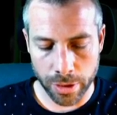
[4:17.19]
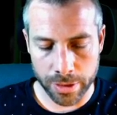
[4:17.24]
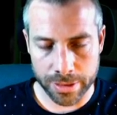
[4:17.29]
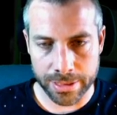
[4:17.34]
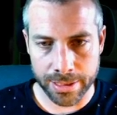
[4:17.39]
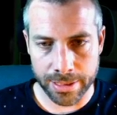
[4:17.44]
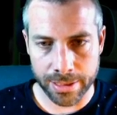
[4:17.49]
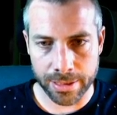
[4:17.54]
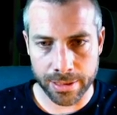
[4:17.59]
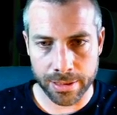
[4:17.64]

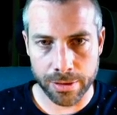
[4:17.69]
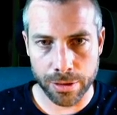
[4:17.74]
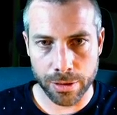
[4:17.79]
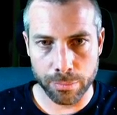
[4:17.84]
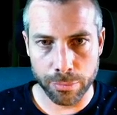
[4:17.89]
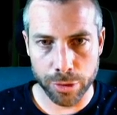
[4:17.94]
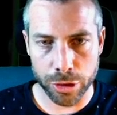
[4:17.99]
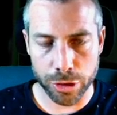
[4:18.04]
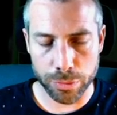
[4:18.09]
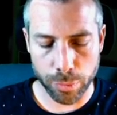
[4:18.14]
take the
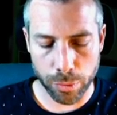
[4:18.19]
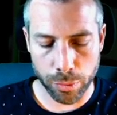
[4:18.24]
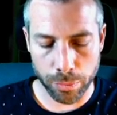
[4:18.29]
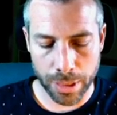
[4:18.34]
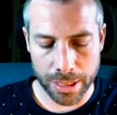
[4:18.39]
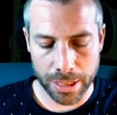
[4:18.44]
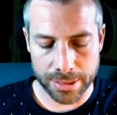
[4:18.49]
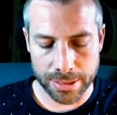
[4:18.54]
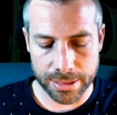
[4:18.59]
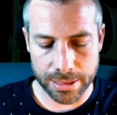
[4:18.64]
most
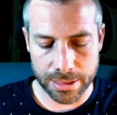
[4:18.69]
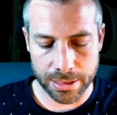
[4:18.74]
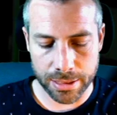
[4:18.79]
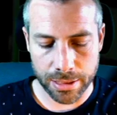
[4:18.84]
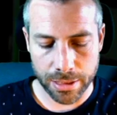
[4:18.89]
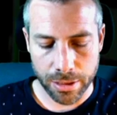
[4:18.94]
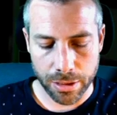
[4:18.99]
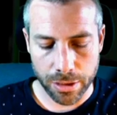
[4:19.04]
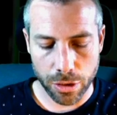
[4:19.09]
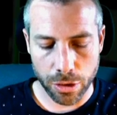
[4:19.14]
promising
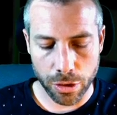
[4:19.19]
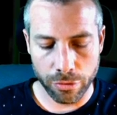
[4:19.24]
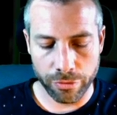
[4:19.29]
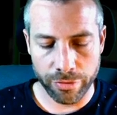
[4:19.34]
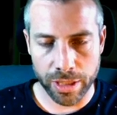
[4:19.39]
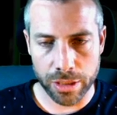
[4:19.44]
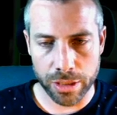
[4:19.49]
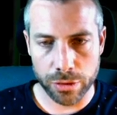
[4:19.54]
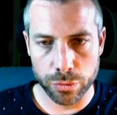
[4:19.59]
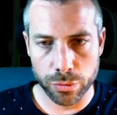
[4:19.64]

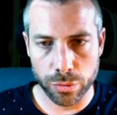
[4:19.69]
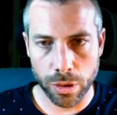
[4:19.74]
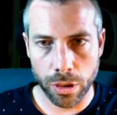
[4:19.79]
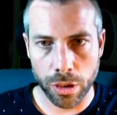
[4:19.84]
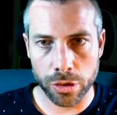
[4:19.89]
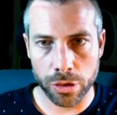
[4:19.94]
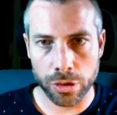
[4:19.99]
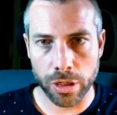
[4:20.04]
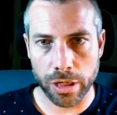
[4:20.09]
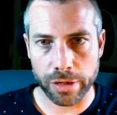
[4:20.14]
value
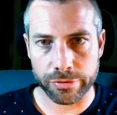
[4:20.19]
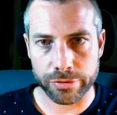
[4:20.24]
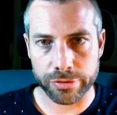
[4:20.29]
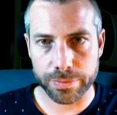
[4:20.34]
on the left.